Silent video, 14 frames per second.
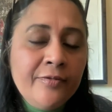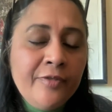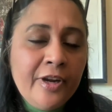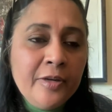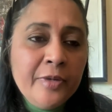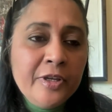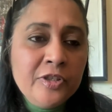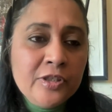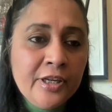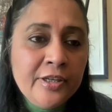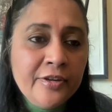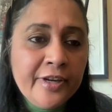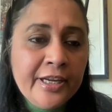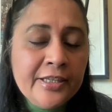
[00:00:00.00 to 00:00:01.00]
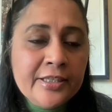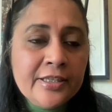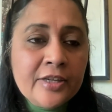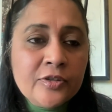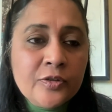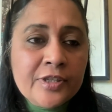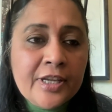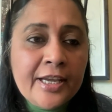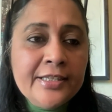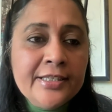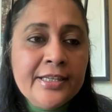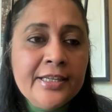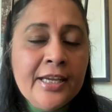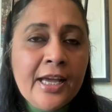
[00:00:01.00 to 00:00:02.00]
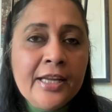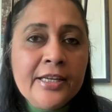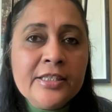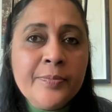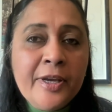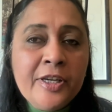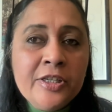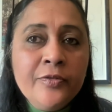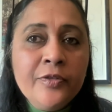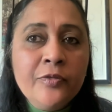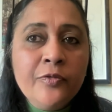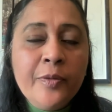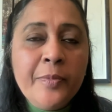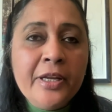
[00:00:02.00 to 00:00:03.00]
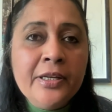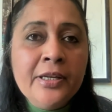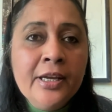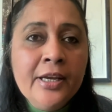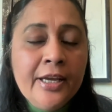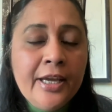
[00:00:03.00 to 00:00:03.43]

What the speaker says: very much ingrained in our society, and especially with women,